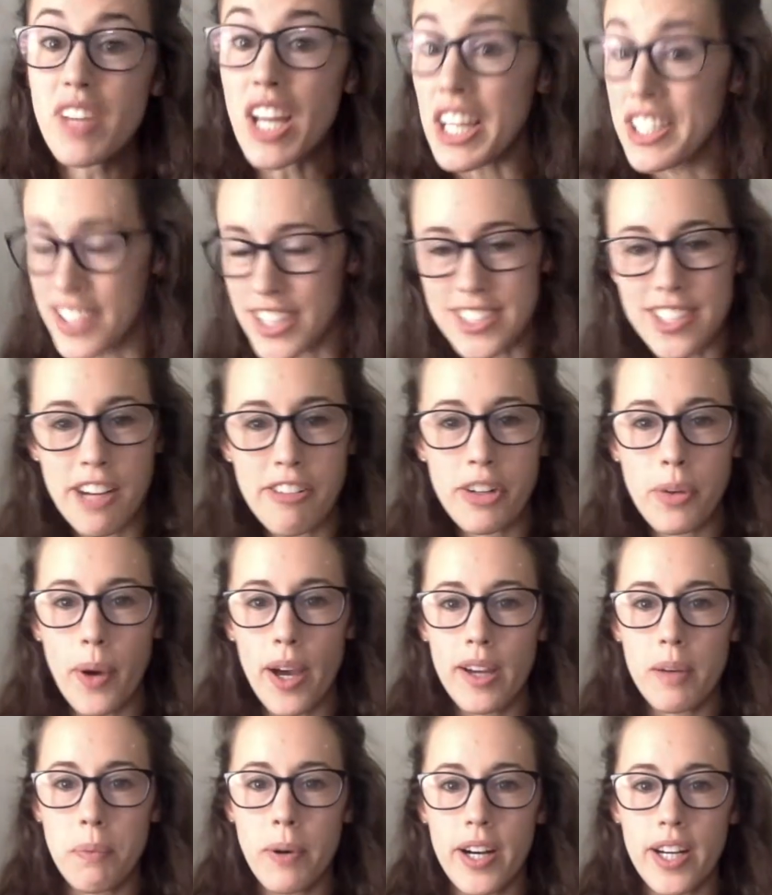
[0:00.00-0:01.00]
does not
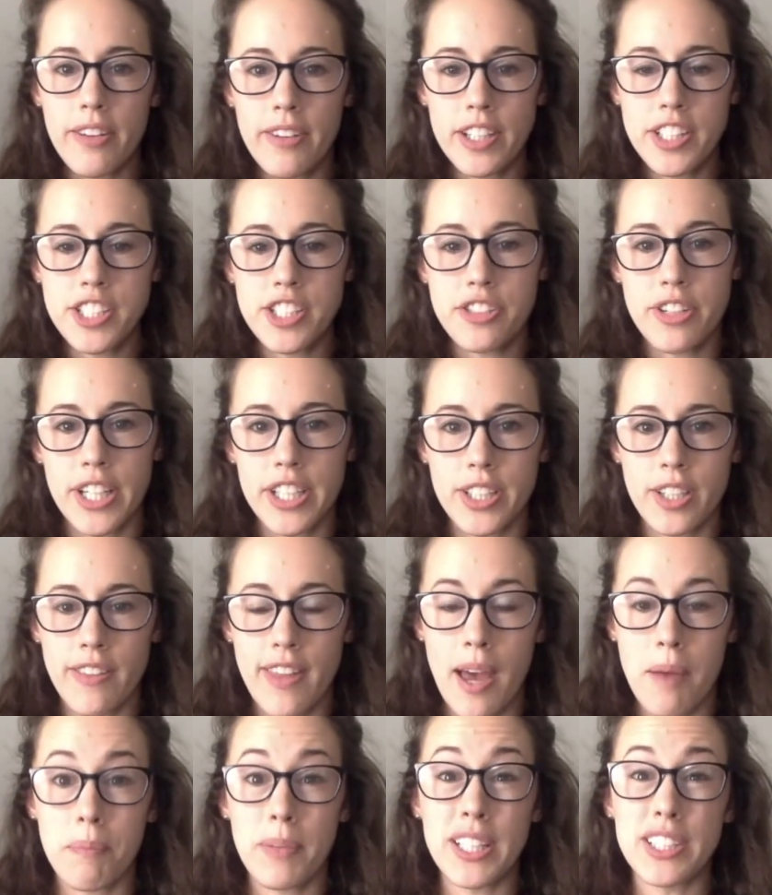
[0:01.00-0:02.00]
require party registration.
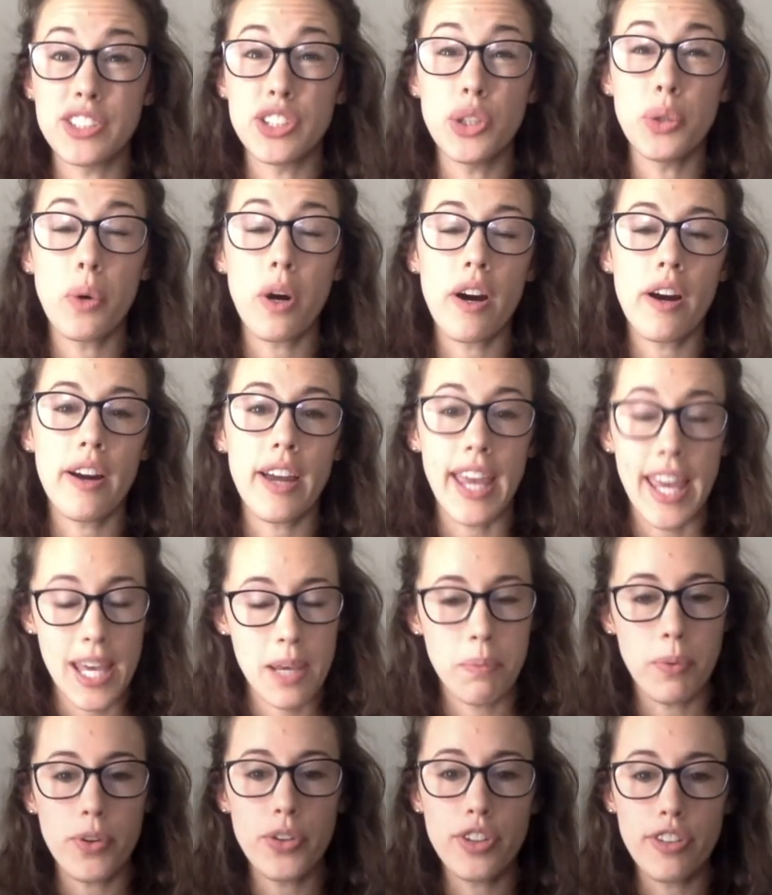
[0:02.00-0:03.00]
That means you are
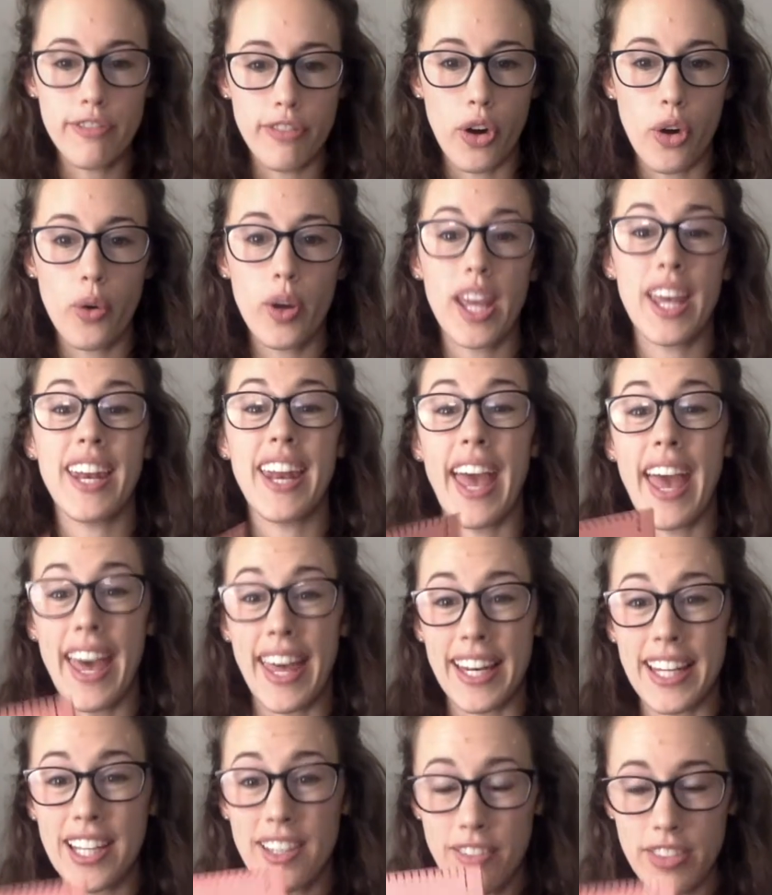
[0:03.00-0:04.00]
able to vote in
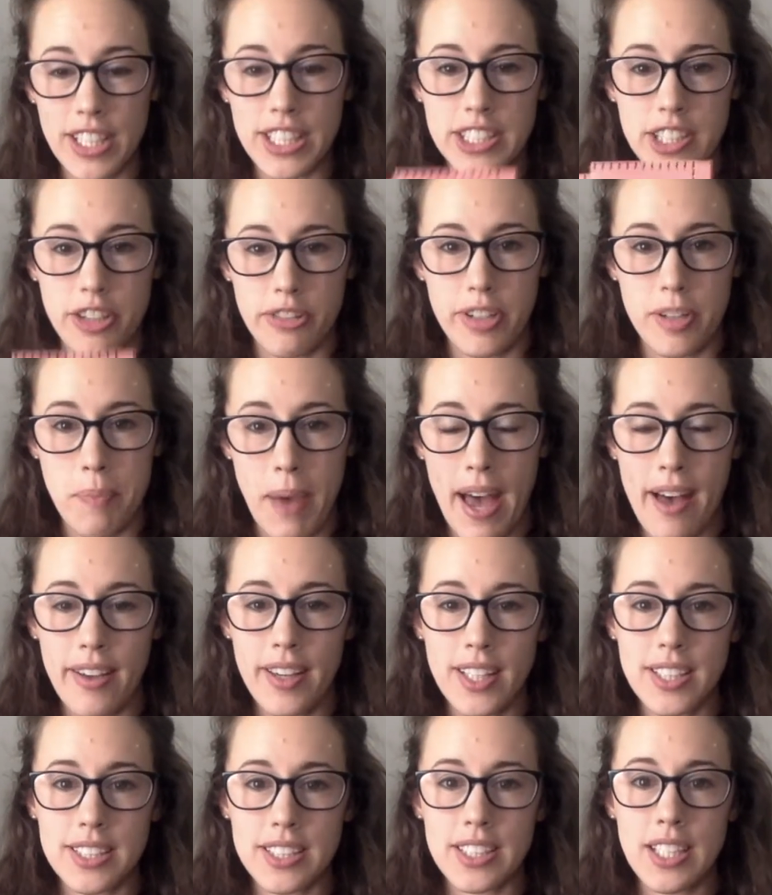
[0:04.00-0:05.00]
any of these 3
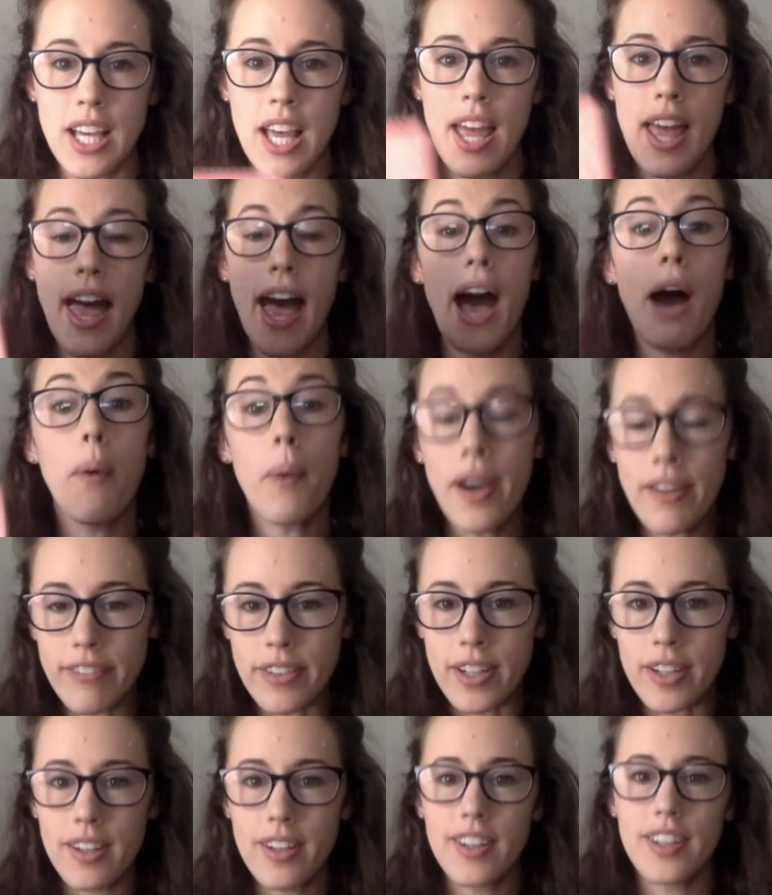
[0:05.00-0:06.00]
ballots.
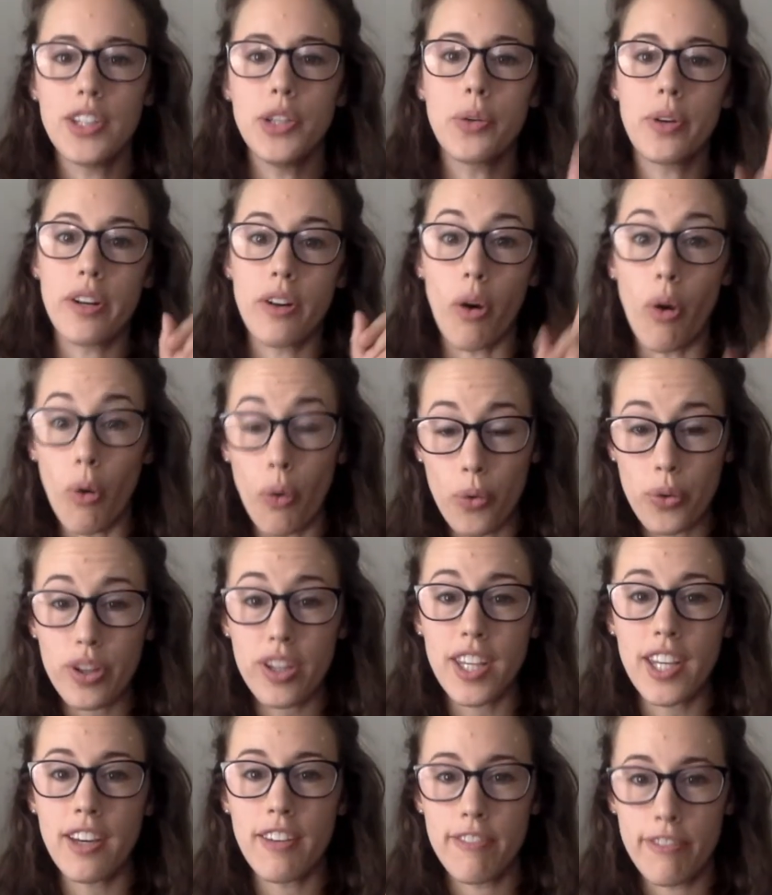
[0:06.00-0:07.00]
However, you can
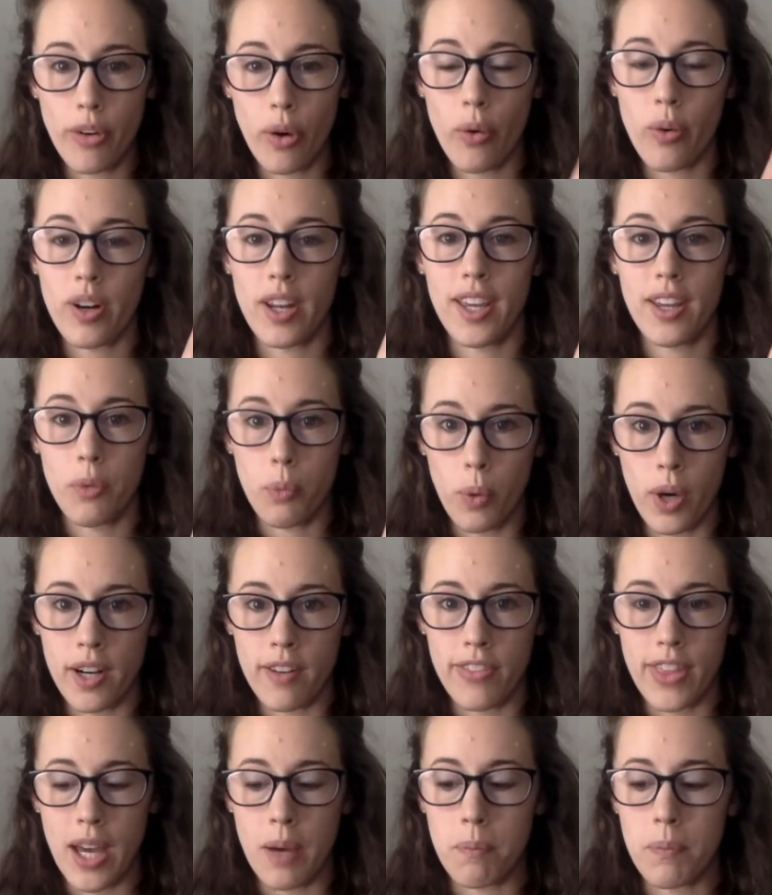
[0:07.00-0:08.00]
only vote in one
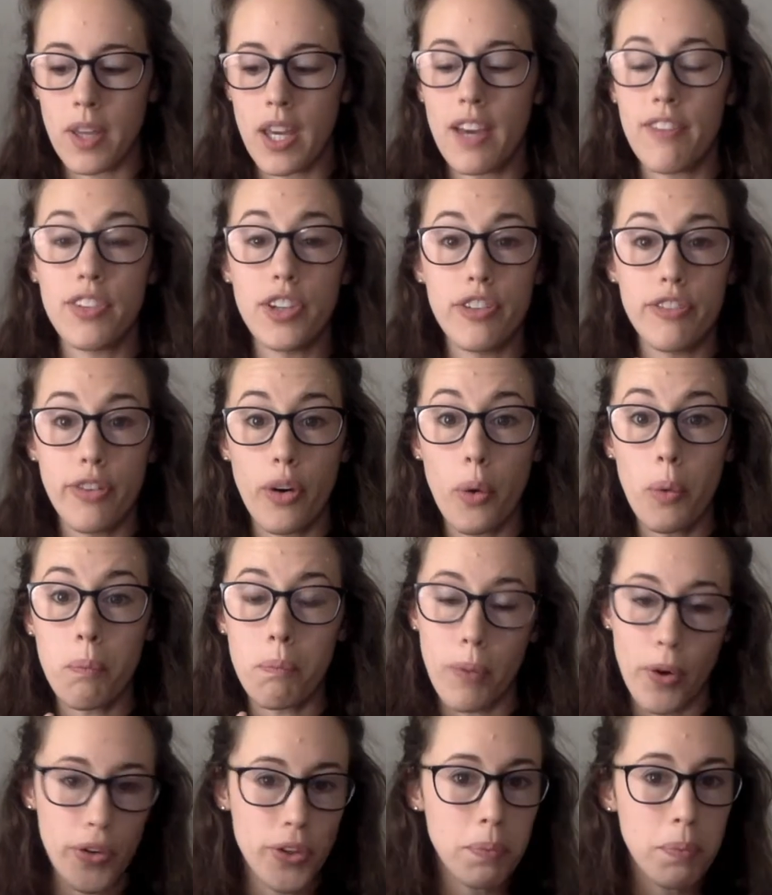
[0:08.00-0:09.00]
of them. If you vote
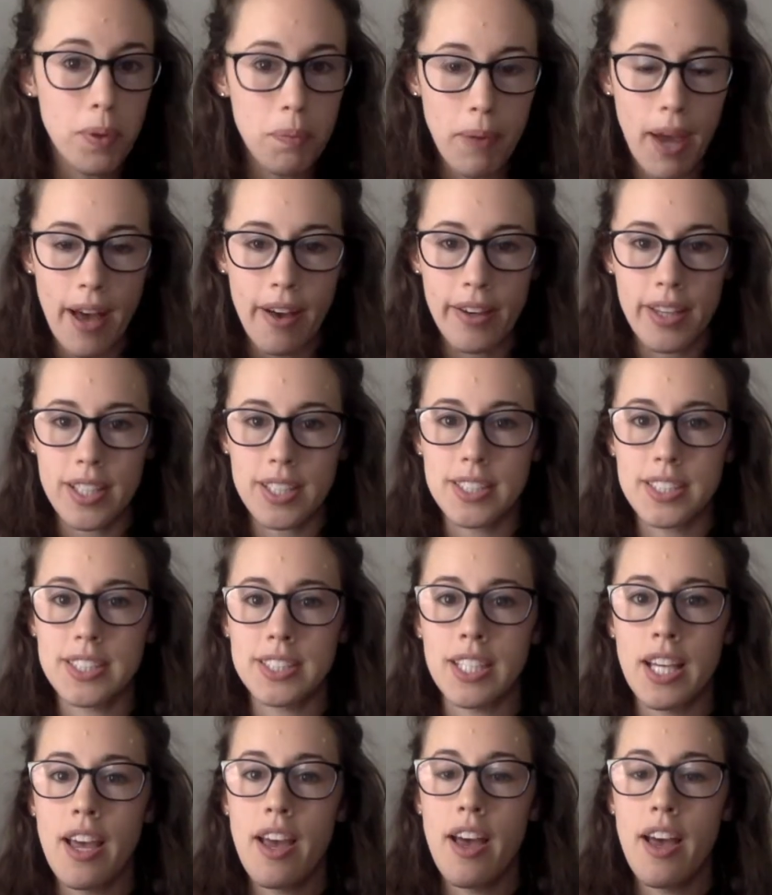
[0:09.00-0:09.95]
multiple ballots,